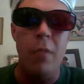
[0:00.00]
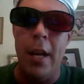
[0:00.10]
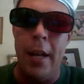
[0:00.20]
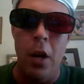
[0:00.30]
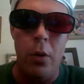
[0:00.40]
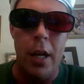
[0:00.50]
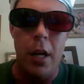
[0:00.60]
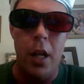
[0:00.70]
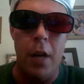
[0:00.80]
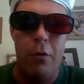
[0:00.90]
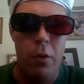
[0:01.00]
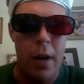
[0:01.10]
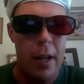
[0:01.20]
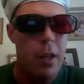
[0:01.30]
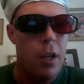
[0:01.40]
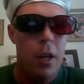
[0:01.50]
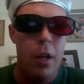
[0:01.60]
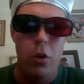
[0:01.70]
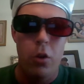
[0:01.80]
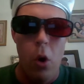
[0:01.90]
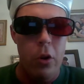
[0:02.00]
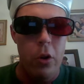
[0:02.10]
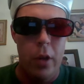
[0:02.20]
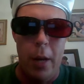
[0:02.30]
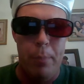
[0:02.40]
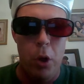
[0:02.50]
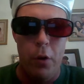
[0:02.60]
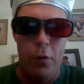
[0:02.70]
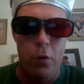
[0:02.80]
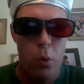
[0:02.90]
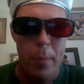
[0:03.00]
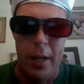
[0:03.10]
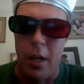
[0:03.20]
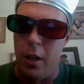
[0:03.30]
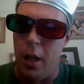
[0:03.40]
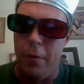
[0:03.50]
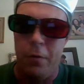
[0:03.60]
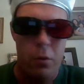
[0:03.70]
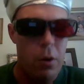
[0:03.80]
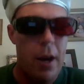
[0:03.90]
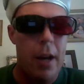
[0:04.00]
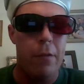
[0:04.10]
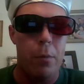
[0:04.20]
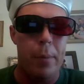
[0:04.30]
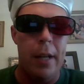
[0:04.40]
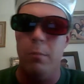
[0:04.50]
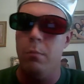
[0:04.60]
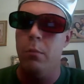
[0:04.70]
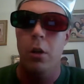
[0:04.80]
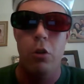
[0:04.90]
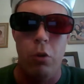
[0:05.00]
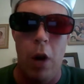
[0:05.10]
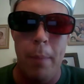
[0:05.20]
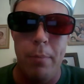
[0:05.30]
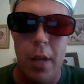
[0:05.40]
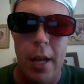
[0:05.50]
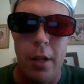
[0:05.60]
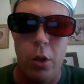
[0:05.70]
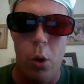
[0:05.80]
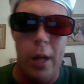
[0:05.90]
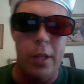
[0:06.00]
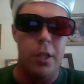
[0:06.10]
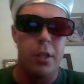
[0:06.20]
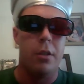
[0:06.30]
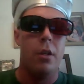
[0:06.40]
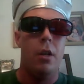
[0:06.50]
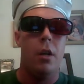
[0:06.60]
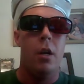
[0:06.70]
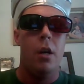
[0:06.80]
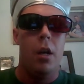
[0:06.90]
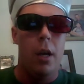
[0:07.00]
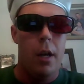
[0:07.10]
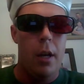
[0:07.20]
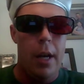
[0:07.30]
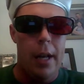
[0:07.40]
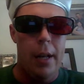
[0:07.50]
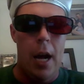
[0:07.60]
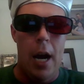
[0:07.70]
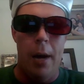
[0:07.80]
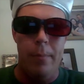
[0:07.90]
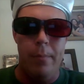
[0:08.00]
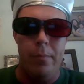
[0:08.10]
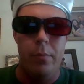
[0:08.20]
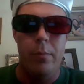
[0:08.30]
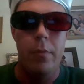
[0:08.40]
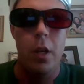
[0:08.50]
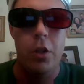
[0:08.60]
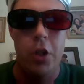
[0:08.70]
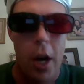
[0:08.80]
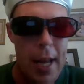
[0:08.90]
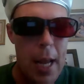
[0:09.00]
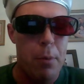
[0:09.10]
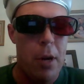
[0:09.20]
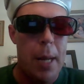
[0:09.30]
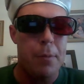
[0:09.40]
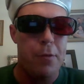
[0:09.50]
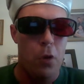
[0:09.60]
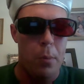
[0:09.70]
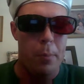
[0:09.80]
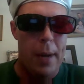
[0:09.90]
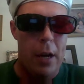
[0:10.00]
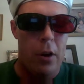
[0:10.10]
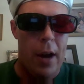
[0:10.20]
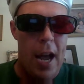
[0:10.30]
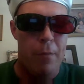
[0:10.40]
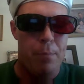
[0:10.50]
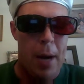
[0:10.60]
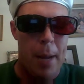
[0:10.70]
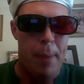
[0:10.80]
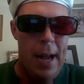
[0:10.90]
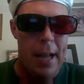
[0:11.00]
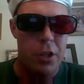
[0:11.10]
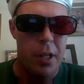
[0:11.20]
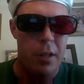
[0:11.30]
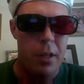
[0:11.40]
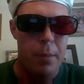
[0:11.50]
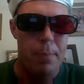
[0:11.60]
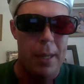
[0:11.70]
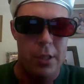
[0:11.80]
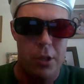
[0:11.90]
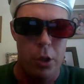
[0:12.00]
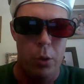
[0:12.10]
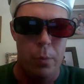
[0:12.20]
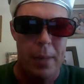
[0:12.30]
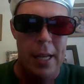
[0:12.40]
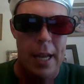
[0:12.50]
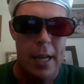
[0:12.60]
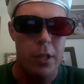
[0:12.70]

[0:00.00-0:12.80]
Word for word: And they don't get enough credit. Nor do their beautiful women get enough credit for being drop dead gorgeous. And, uh, John Abraham's former better half, Bipasha Basu, B A